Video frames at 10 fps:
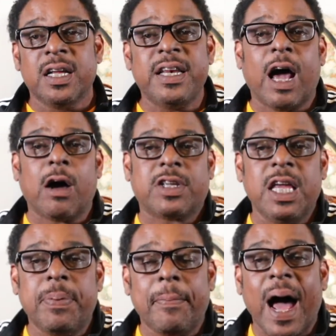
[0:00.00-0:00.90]
Now,
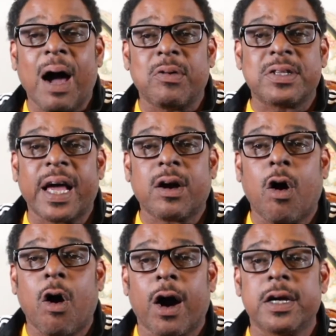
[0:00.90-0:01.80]
keep in mind with that
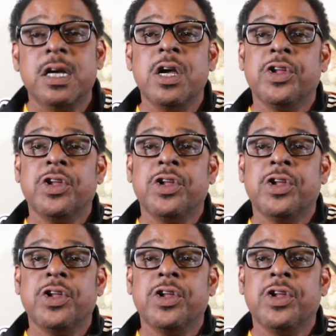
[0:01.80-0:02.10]
card,